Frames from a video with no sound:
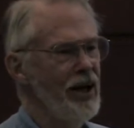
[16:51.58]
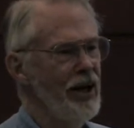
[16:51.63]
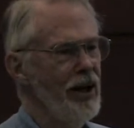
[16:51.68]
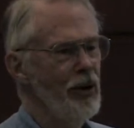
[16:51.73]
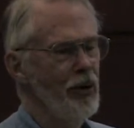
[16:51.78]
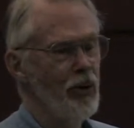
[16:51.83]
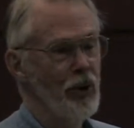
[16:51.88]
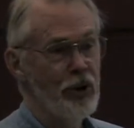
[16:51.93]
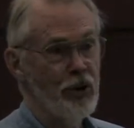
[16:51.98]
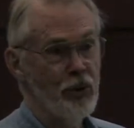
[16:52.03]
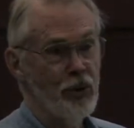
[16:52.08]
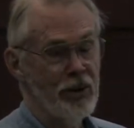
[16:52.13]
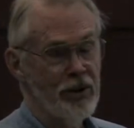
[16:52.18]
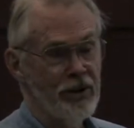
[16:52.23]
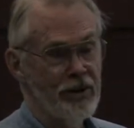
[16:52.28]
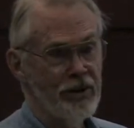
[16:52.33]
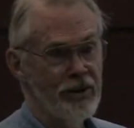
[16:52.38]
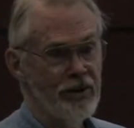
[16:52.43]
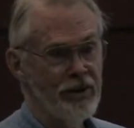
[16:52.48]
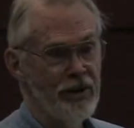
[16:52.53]
which
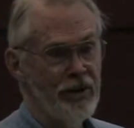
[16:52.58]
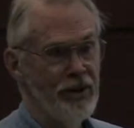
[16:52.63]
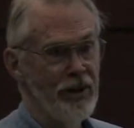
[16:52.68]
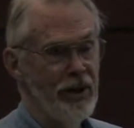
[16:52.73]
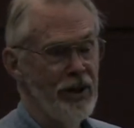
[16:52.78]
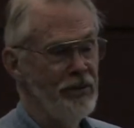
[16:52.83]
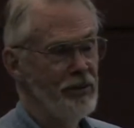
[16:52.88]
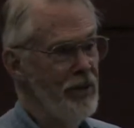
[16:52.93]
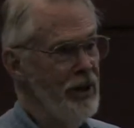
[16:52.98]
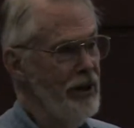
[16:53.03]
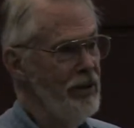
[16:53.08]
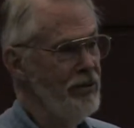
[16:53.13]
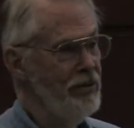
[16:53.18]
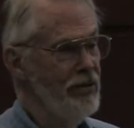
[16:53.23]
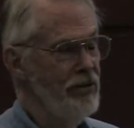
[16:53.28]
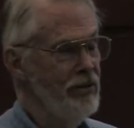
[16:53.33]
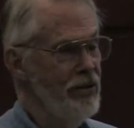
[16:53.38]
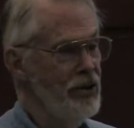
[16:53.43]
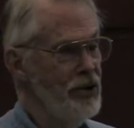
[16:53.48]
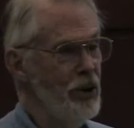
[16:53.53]

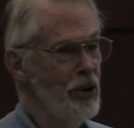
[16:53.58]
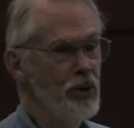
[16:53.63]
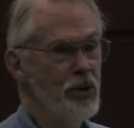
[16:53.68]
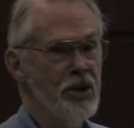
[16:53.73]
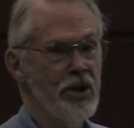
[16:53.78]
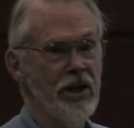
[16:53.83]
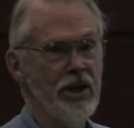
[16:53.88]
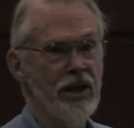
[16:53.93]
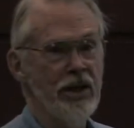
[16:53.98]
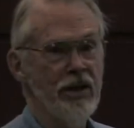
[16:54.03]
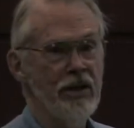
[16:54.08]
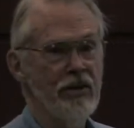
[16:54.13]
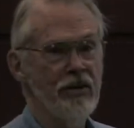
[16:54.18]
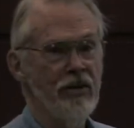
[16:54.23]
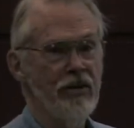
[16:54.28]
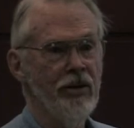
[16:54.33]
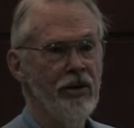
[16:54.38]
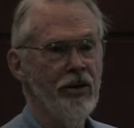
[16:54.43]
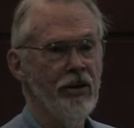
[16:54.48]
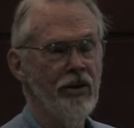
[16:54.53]
shows the
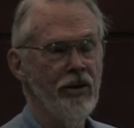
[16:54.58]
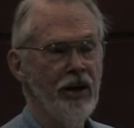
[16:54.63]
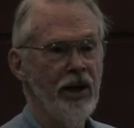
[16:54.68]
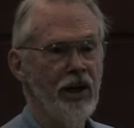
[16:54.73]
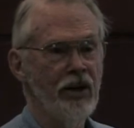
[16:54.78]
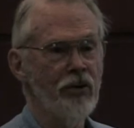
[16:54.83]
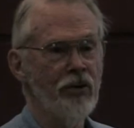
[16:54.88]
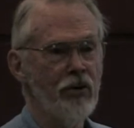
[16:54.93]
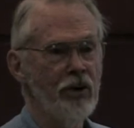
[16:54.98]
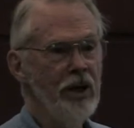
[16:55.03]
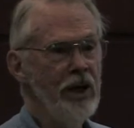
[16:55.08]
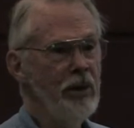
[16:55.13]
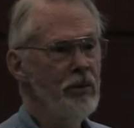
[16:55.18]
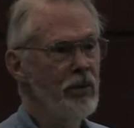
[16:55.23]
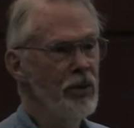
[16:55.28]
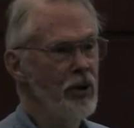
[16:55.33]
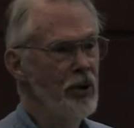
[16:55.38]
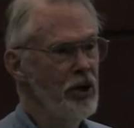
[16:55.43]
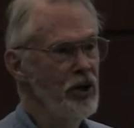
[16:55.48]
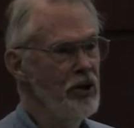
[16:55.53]
extreme
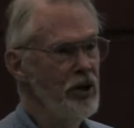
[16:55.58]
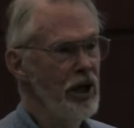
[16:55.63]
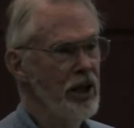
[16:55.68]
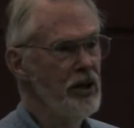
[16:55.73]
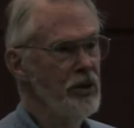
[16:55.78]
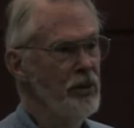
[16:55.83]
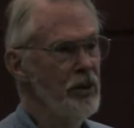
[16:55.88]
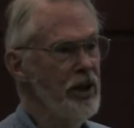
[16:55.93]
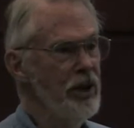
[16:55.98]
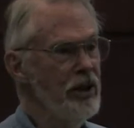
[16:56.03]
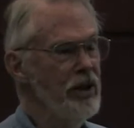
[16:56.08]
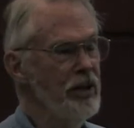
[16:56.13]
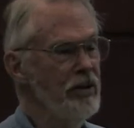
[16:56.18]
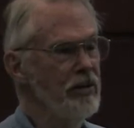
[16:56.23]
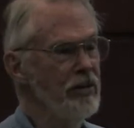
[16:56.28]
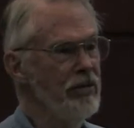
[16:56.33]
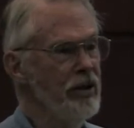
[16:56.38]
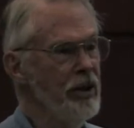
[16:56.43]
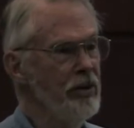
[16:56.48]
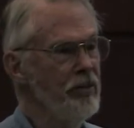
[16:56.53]
good judgment of
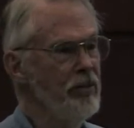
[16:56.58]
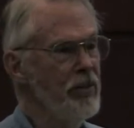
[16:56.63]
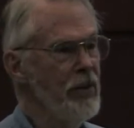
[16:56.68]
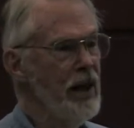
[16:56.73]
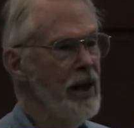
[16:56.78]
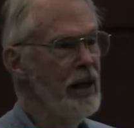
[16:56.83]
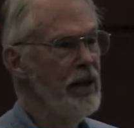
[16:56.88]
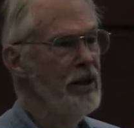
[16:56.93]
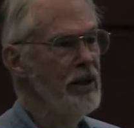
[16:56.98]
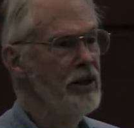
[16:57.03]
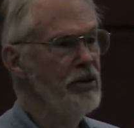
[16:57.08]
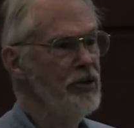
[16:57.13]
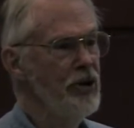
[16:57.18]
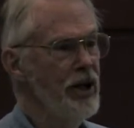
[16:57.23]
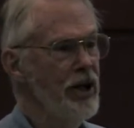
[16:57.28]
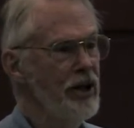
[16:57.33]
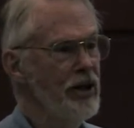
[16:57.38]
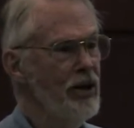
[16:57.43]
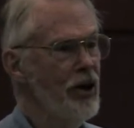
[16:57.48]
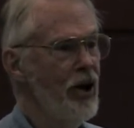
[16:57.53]

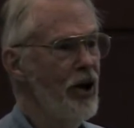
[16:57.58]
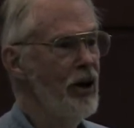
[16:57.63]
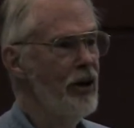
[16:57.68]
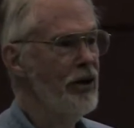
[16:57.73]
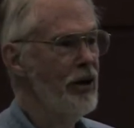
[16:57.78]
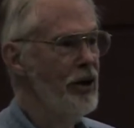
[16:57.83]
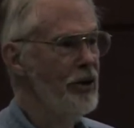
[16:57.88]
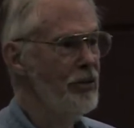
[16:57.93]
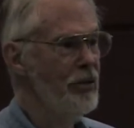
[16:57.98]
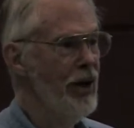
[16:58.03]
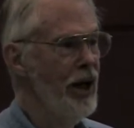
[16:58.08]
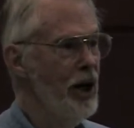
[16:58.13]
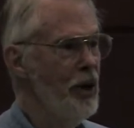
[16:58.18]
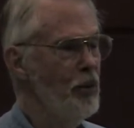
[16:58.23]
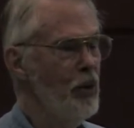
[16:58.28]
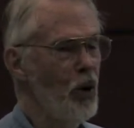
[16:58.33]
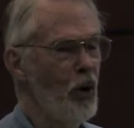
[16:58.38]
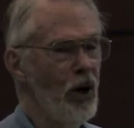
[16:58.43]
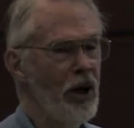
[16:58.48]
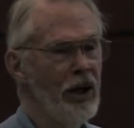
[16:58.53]
John Galt and
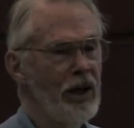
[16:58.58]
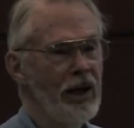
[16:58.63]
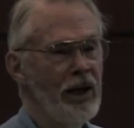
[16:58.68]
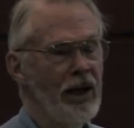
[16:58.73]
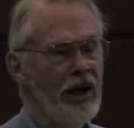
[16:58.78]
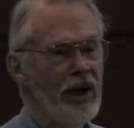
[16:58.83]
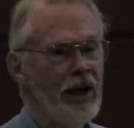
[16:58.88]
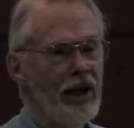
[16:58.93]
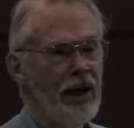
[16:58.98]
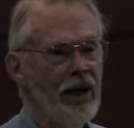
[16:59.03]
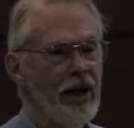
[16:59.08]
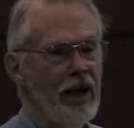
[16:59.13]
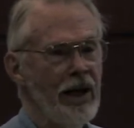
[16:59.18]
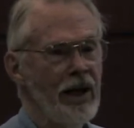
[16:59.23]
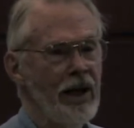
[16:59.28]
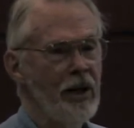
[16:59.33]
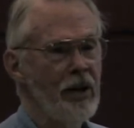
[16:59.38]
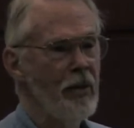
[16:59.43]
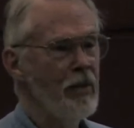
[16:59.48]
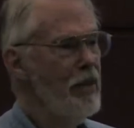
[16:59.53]
Mort,
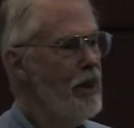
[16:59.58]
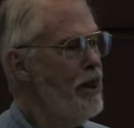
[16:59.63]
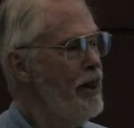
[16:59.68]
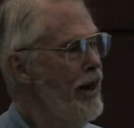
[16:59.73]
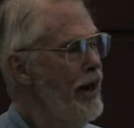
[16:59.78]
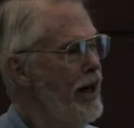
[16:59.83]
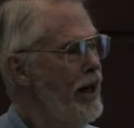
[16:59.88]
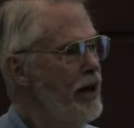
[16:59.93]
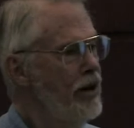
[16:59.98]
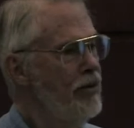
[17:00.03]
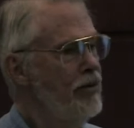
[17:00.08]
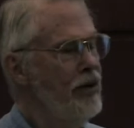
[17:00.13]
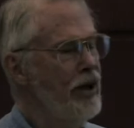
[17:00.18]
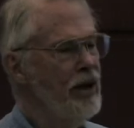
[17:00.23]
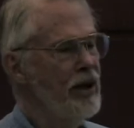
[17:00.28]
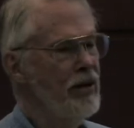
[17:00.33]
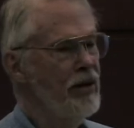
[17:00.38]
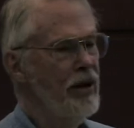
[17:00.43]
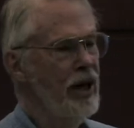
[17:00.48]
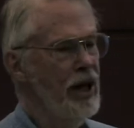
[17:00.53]
and
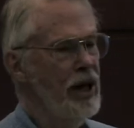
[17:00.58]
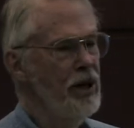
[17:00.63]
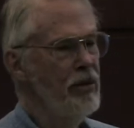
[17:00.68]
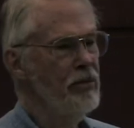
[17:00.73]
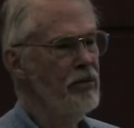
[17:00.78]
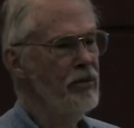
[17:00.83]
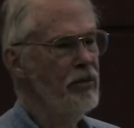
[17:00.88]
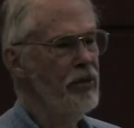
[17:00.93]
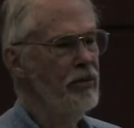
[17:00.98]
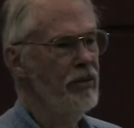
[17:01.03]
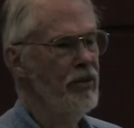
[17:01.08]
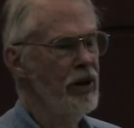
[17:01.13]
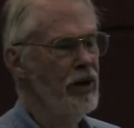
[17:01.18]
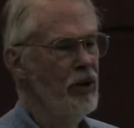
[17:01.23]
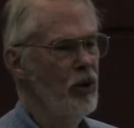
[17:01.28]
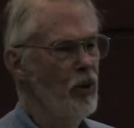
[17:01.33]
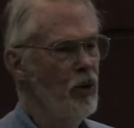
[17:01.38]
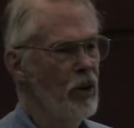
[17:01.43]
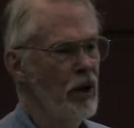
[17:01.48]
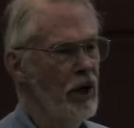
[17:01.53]
came to
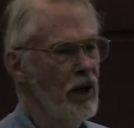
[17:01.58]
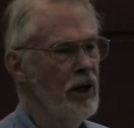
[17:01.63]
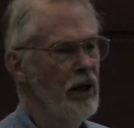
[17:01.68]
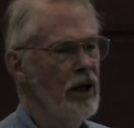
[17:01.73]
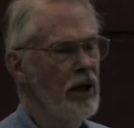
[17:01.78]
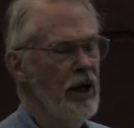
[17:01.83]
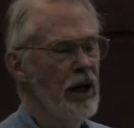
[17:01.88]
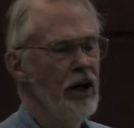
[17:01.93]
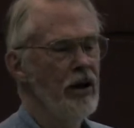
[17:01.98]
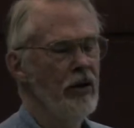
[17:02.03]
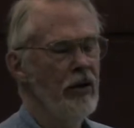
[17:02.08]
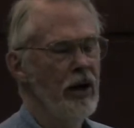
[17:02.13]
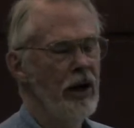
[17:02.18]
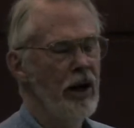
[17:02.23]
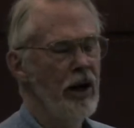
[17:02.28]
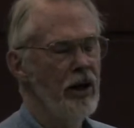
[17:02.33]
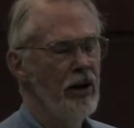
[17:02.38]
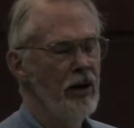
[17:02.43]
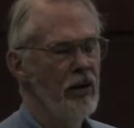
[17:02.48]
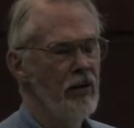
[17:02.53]
work
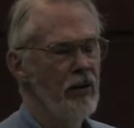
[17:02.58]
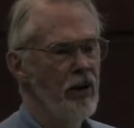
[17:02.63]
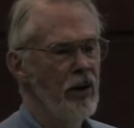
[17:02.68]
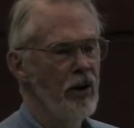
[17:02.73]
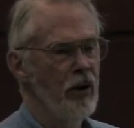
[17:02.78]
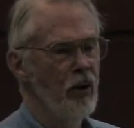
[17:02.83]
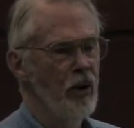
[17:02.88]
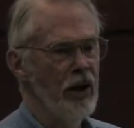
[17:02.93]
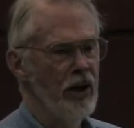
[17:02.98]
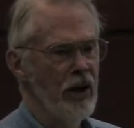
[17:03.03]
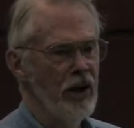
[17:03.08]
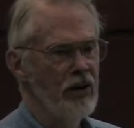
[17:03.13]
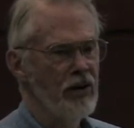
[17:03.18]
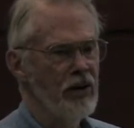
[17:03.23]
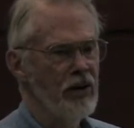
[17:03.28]
with us.